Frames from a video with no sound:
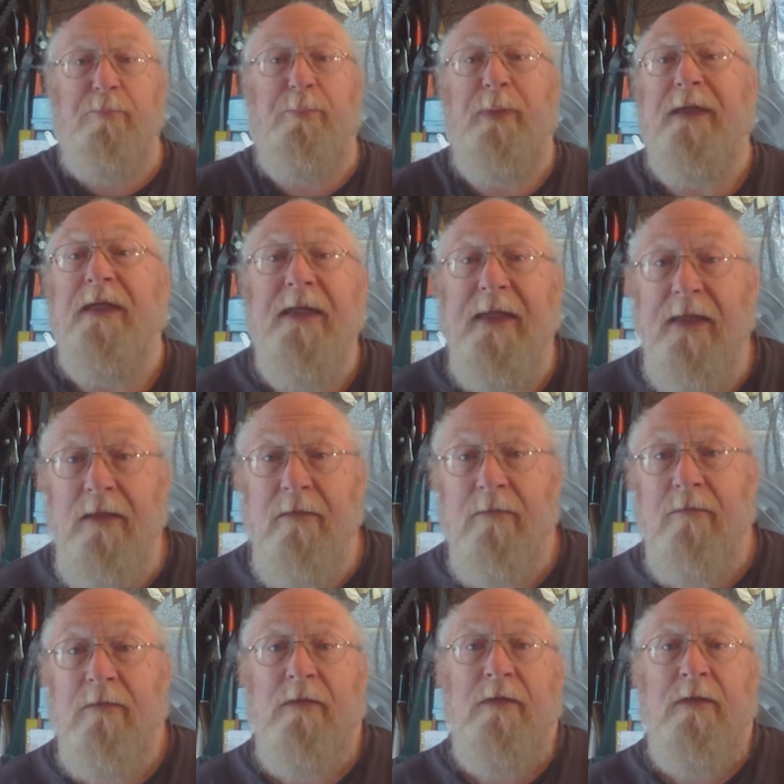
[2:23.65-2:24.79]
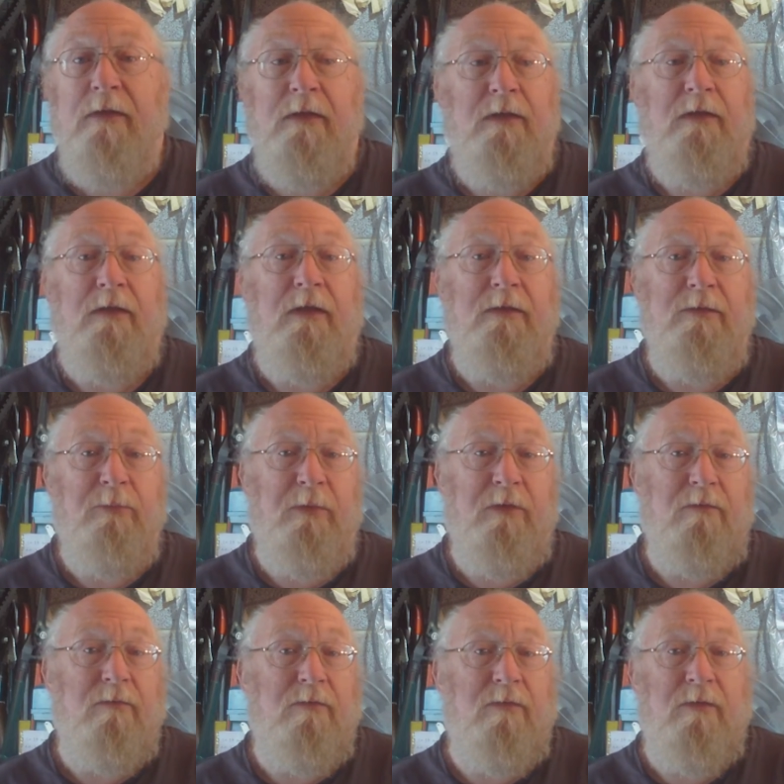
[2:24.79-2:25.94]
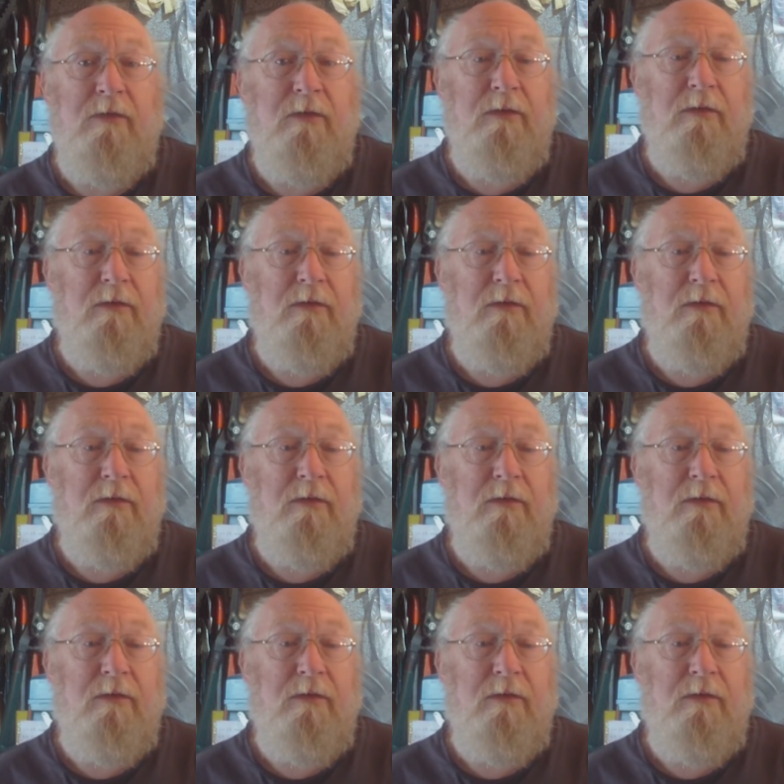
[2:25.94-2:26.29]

beginning and you want to